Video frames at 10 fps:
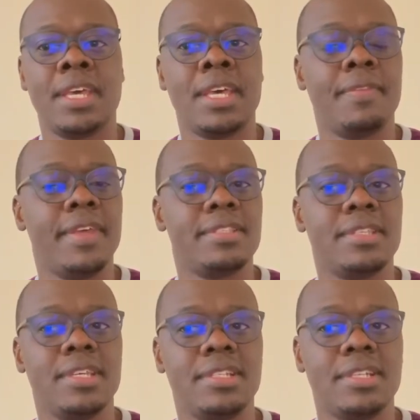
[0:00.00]
There's
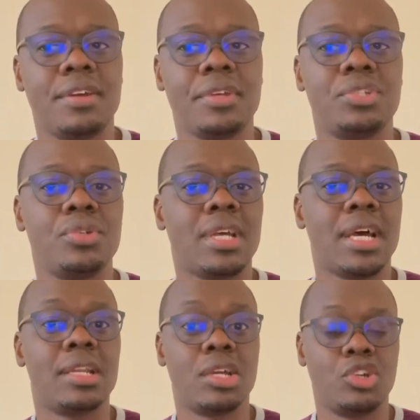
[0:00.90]
integration
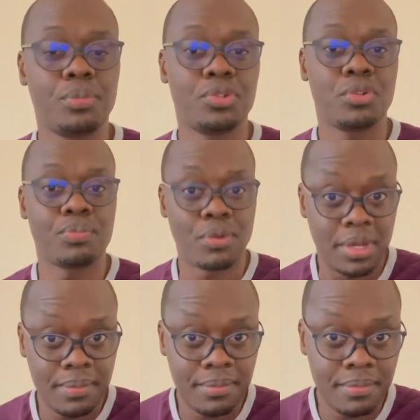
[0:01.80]
and adoption
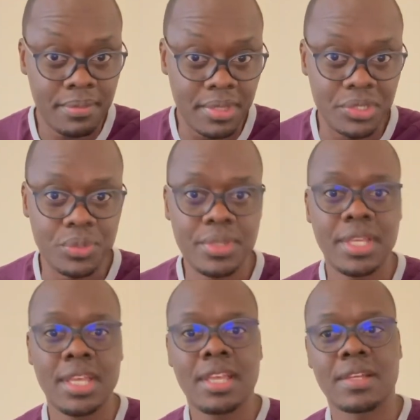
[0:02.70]
issue
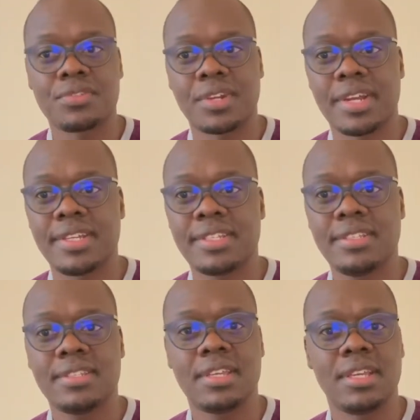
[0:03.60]
that arises
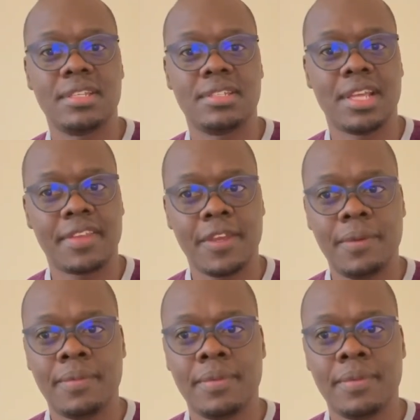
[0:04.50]
in healthcare.